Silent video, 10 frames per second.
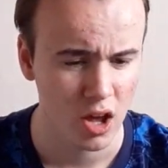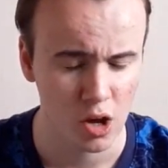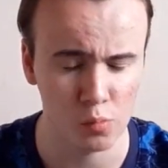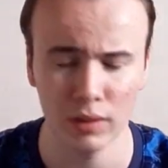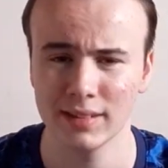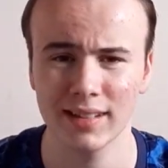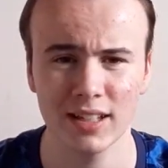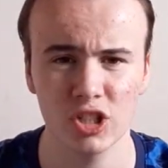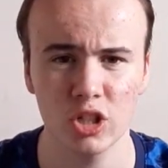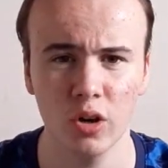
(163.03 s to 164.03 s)
and once
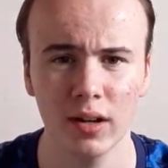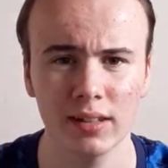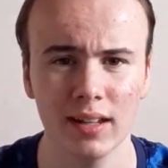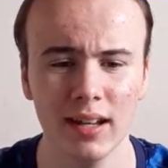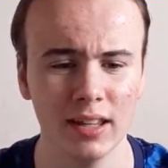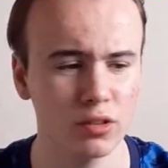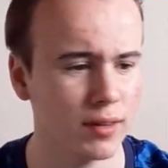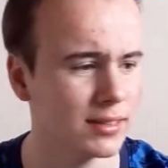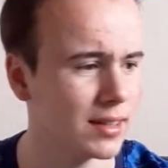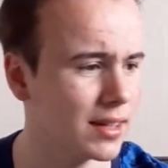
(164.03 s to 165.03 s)
against United in the league. The
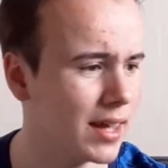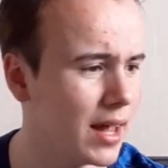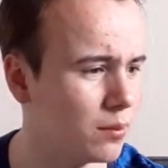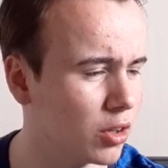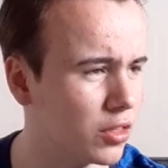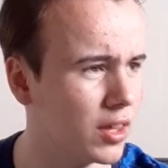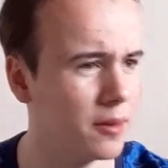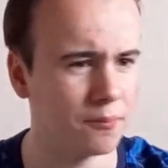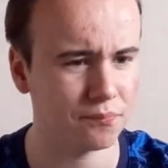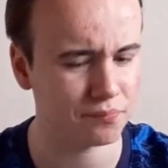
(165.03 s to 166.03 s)
rest of the games, I
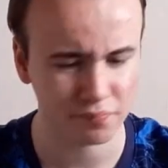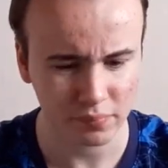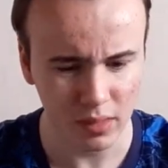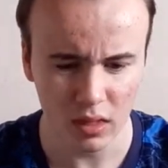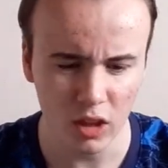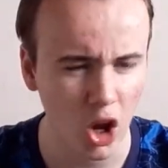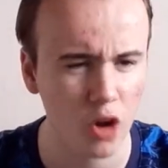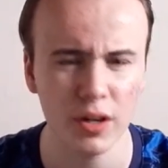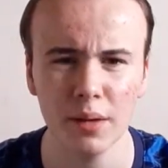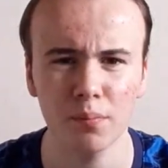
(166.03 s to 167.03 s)
think,
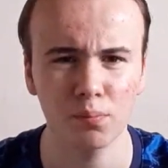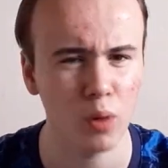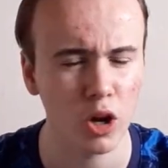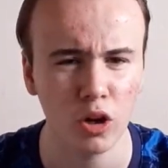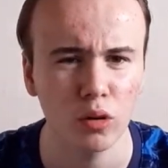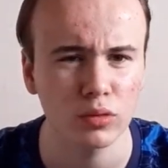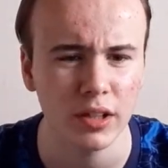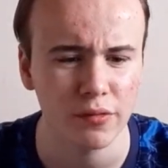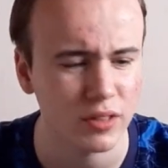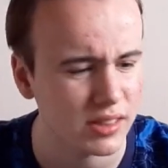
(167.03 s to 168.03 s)
are only a one goal
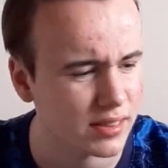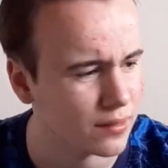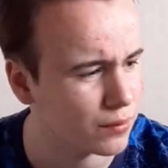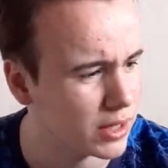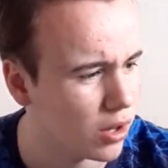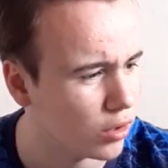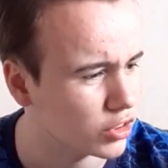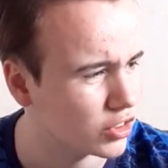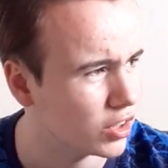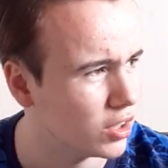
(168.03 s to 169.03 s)
difference if we
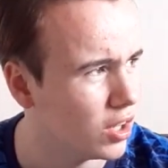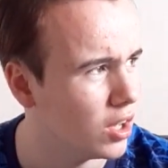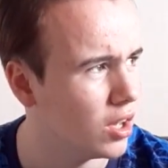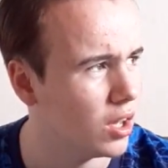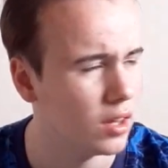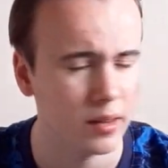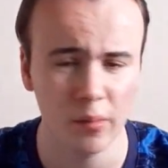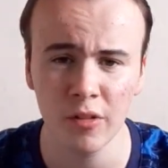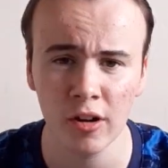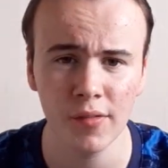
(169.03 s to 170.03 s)
lost, and they're
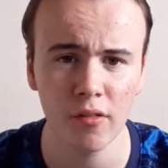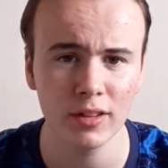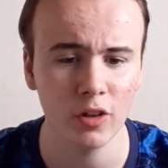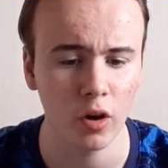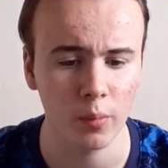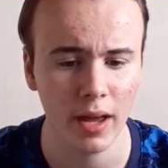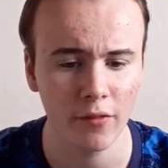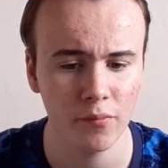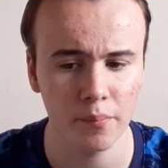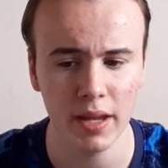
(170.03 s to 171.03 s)
very, very tight. We
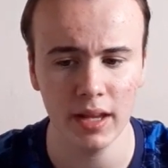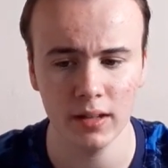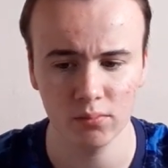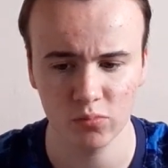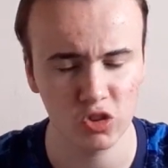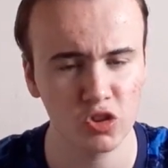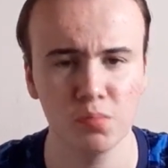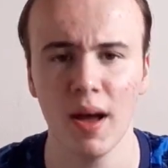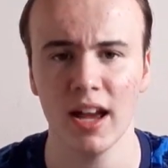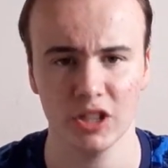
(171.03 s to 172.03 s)
haven't been
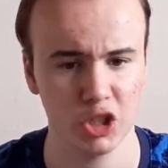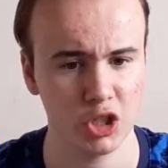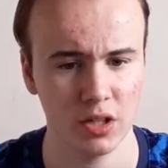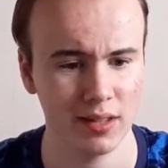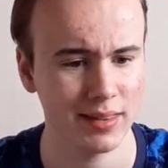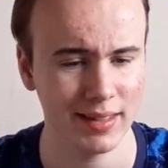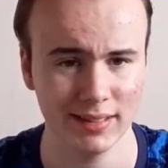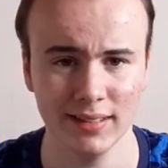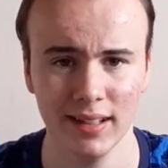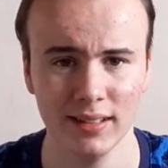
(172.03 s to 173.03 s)
smashed
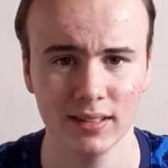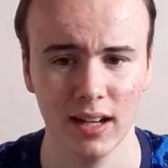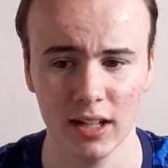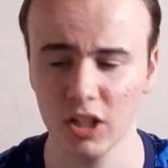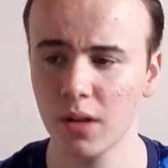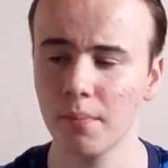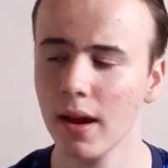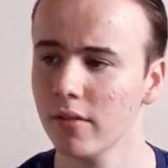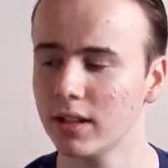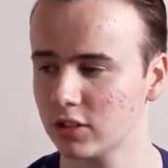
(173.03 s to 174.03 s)
this season. And you're
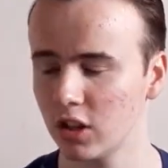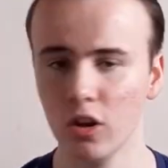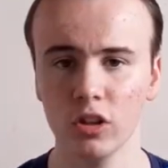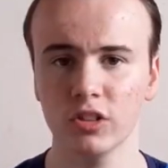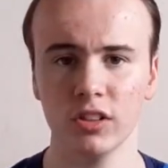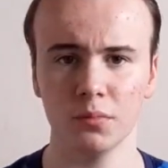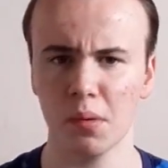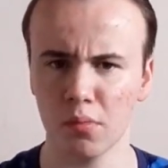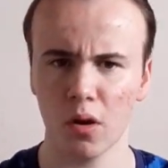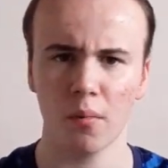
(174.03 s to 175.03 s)
comparing it to last season,
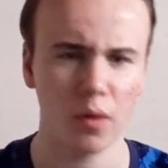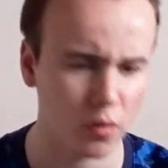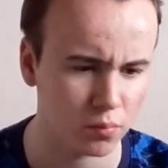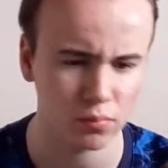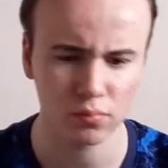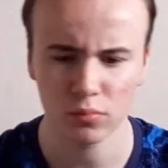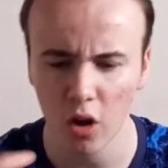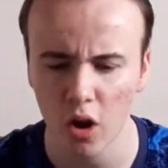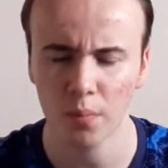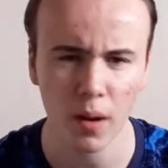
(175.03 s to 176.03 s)
people go, oh,
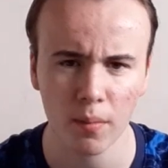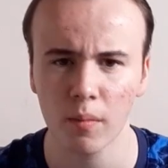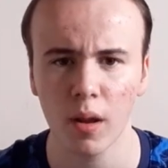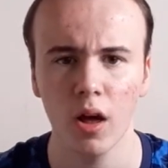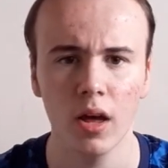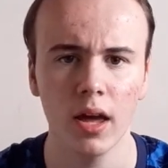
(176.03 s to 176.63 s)
blah, blah, blah